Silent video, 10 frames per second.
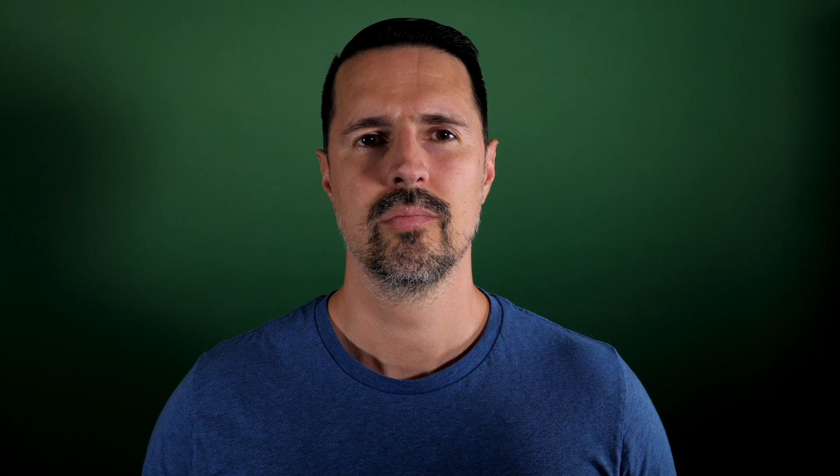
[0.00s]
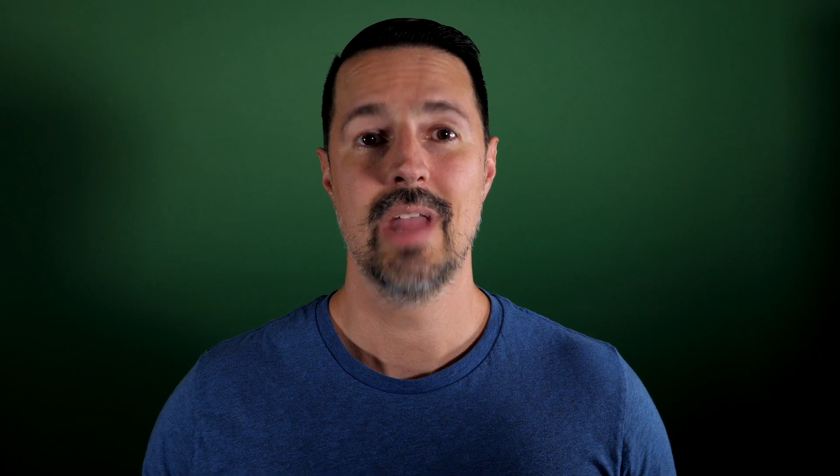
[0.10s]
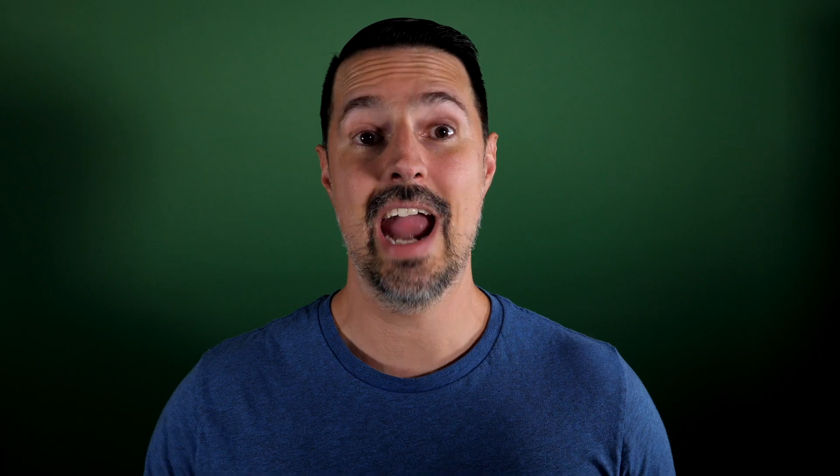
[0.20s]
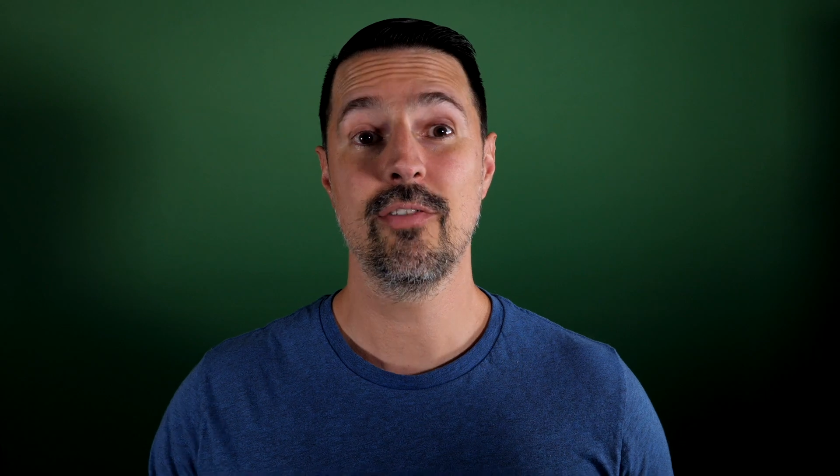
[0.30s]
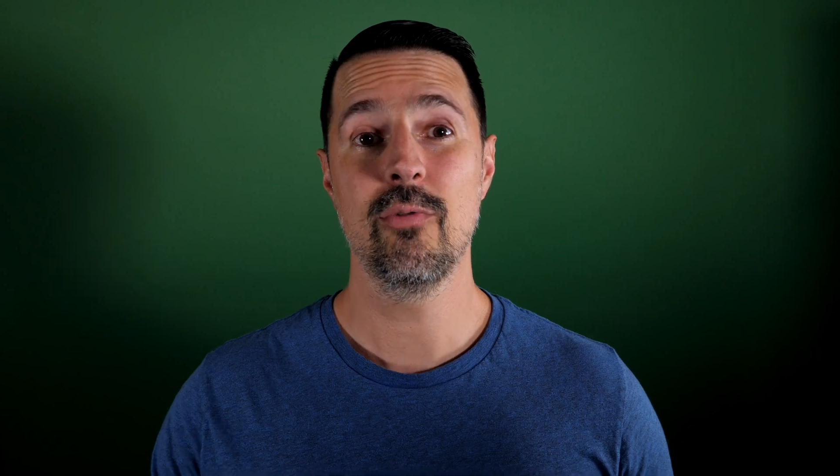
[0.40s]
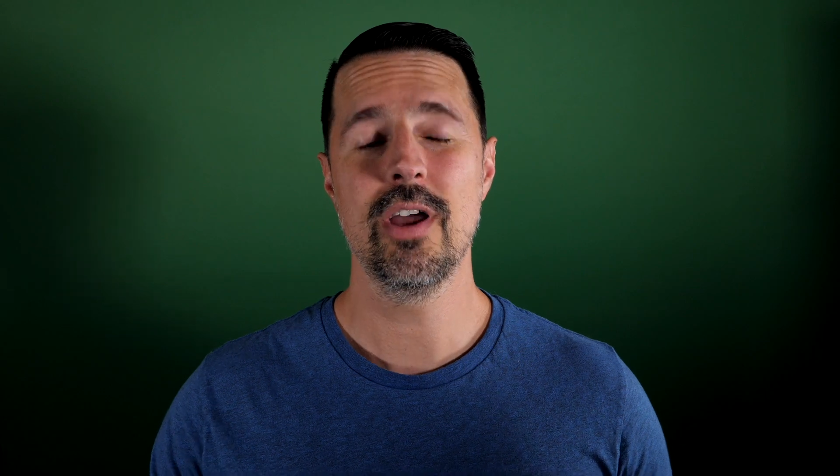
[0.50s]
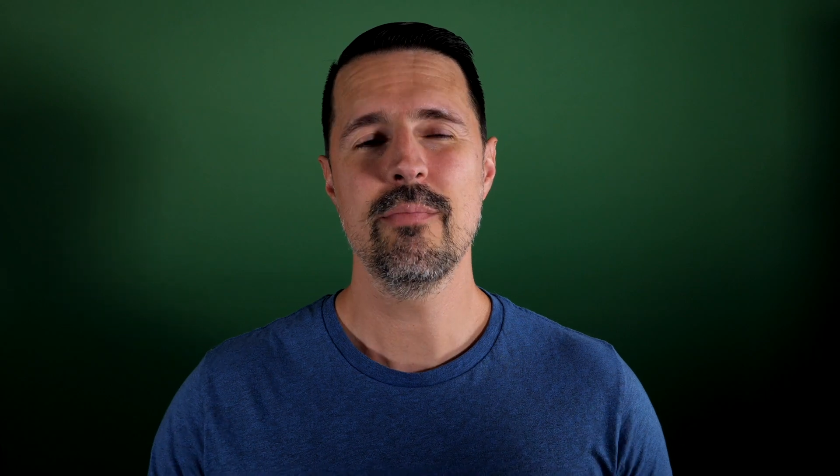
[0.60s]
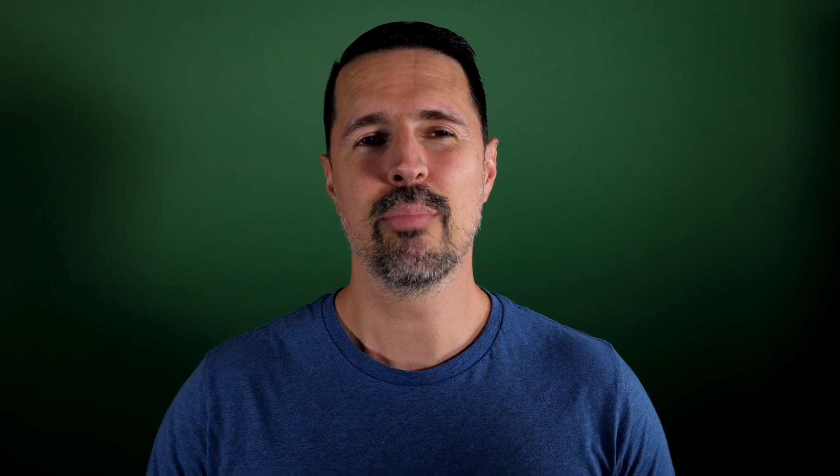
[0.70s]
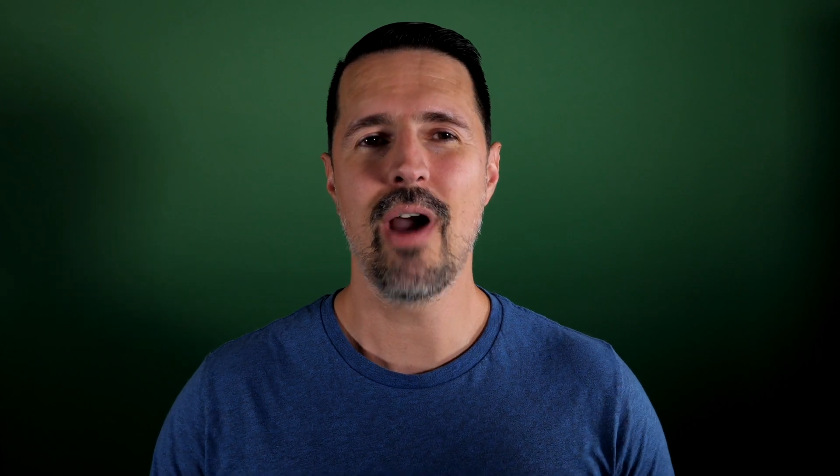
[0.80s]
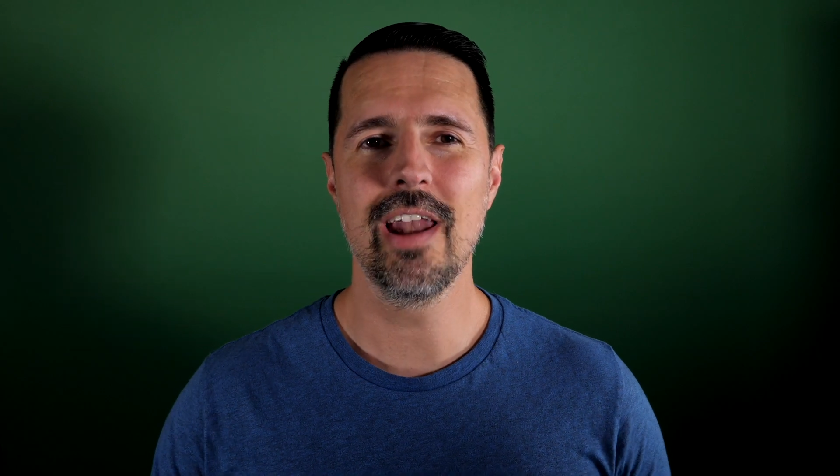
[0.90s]
Hey everyone,
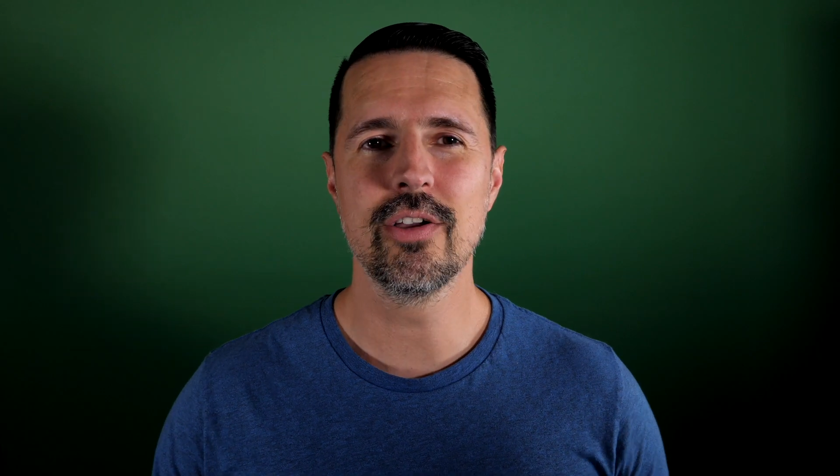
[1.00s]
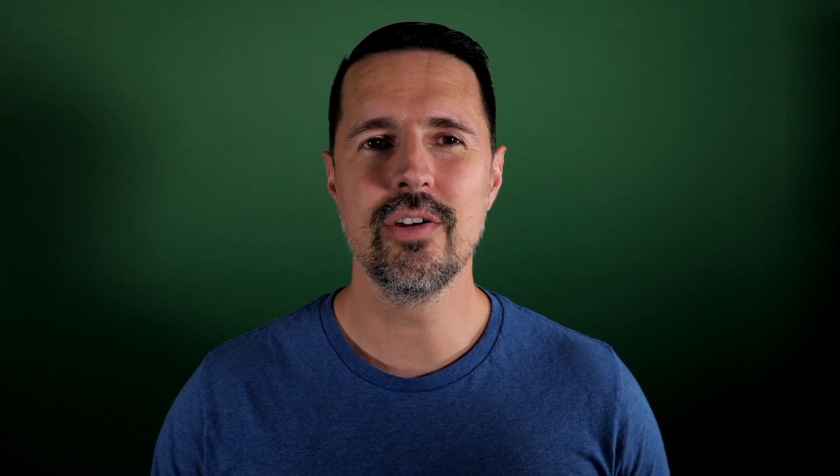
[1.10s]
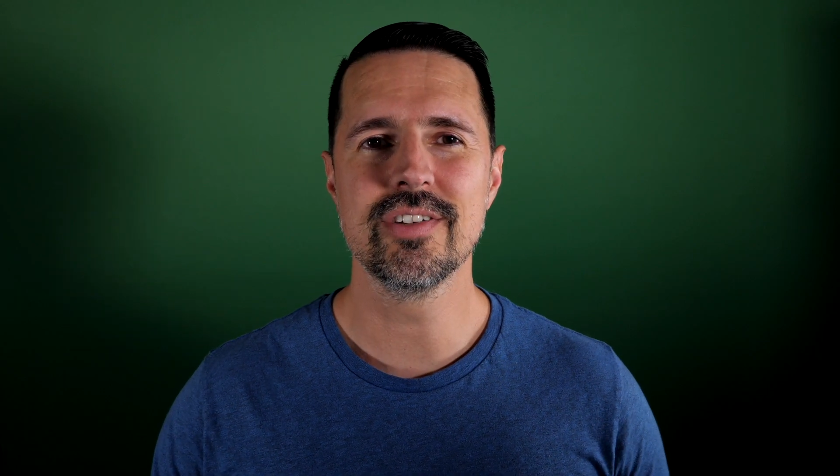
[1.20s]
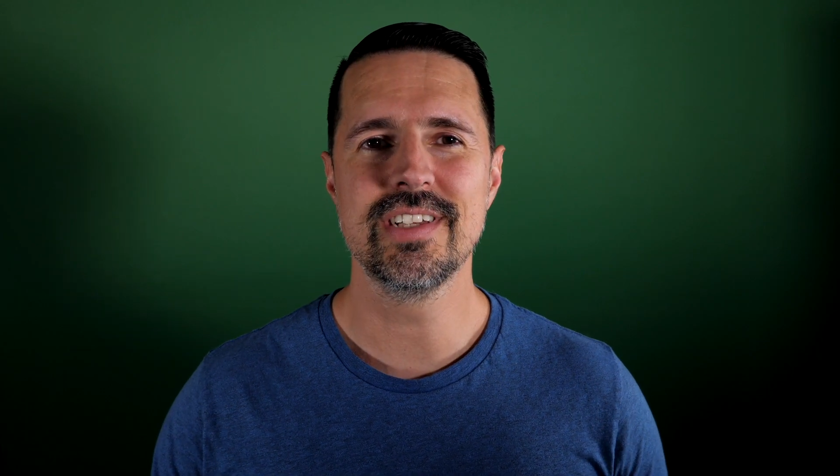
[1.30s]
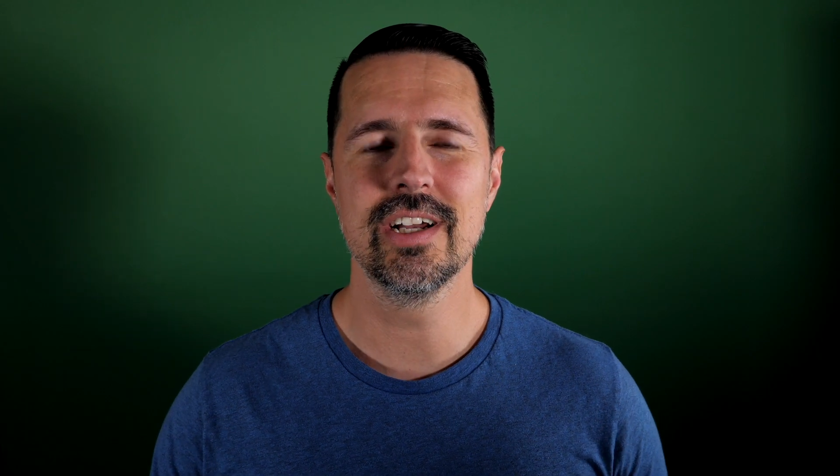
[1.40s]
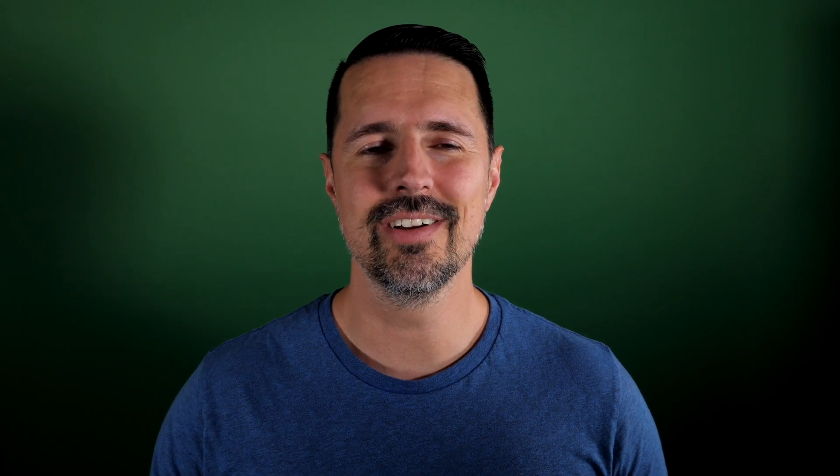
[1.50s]
Brian Lagunas here,